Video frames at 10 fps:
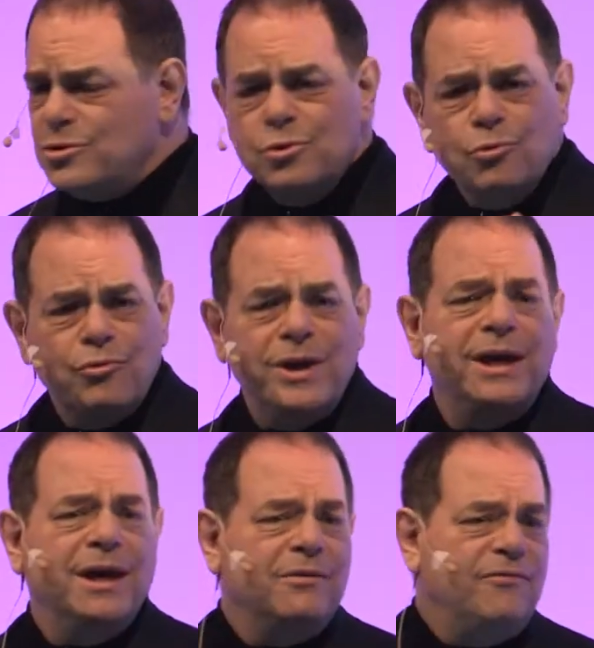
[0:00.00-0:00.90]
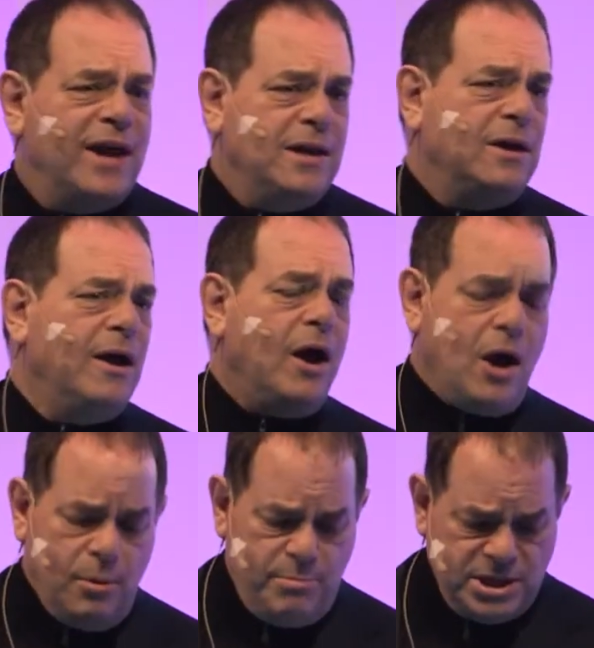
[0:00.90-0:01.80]
to reinvent
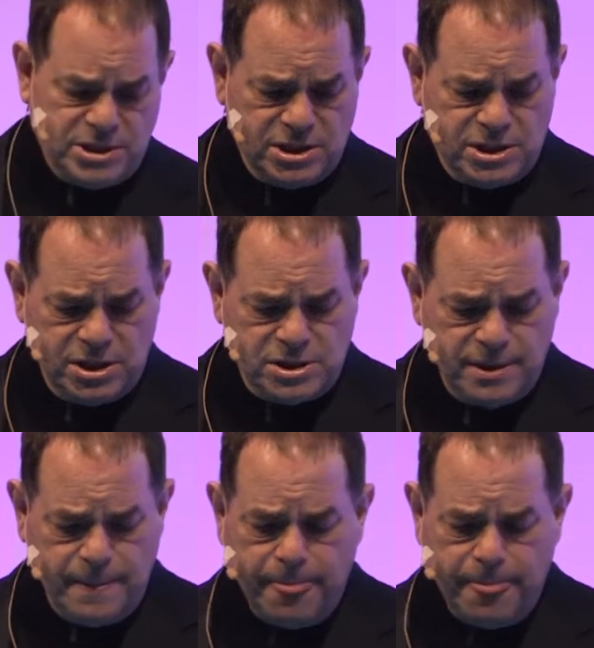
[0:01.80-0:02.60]
our businesses.